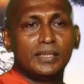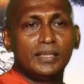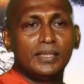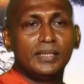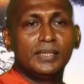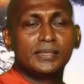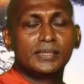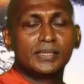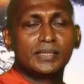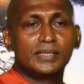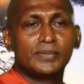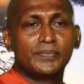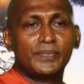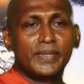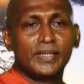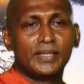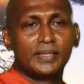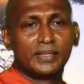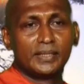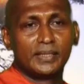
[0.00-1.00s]

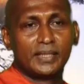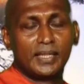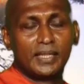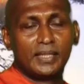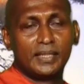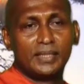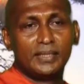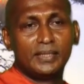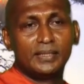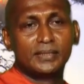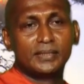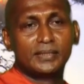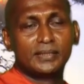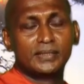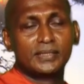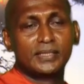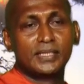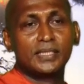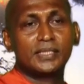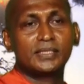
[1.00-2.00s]
interdependent and
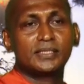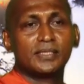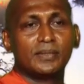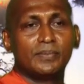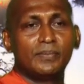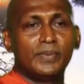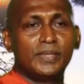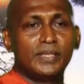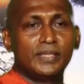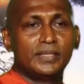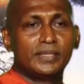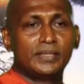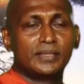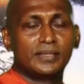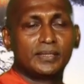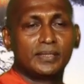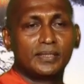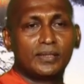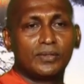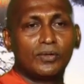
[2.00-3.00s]
interchangeably
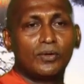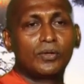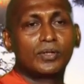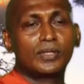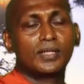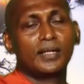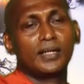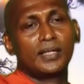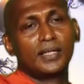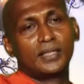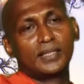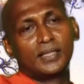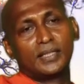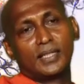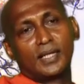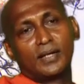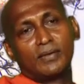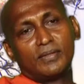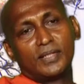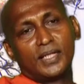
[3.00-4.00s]
occurring
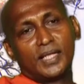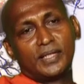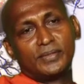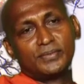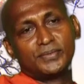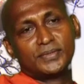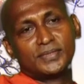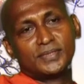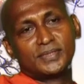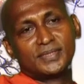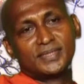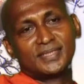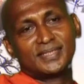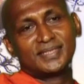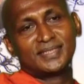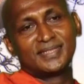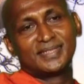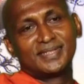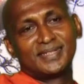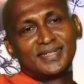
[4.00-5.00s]
in our lives.
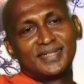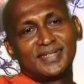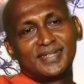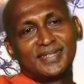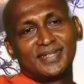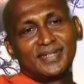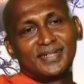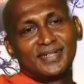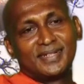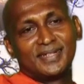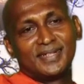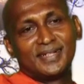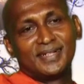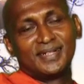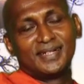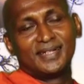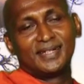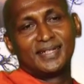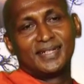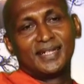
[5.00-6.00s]

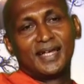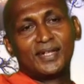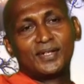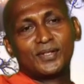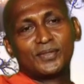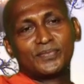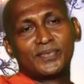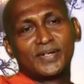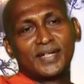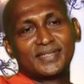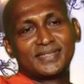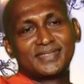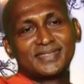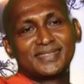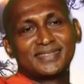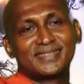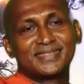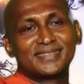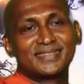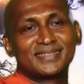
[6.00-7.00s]
None of
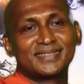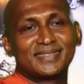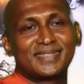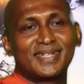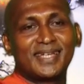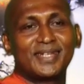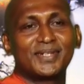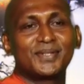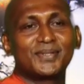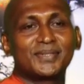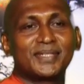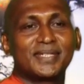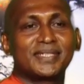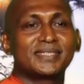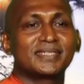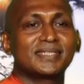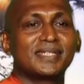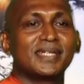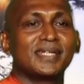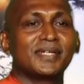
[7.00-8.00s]
us cannot
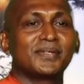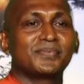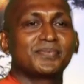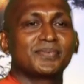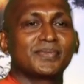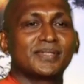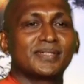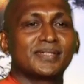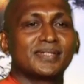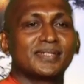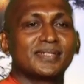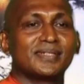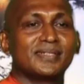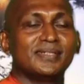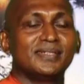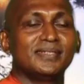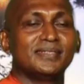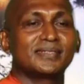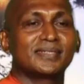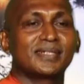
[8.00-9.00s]
escape
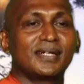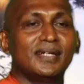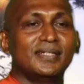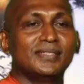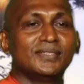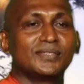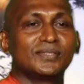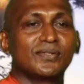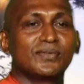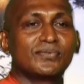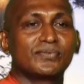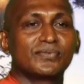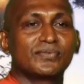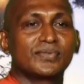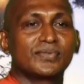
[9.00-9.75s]
these kinds of